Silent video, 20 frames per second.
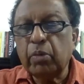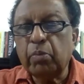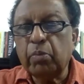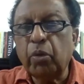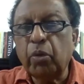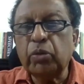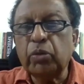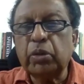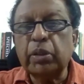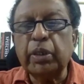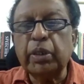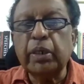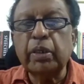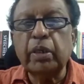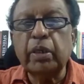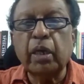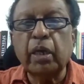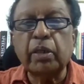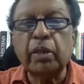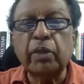Both
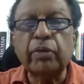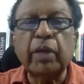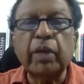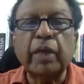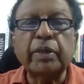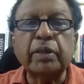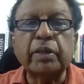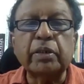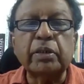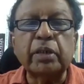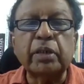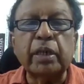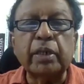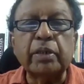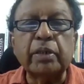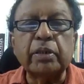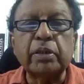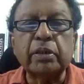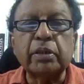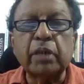India and the United
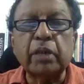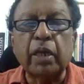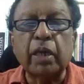States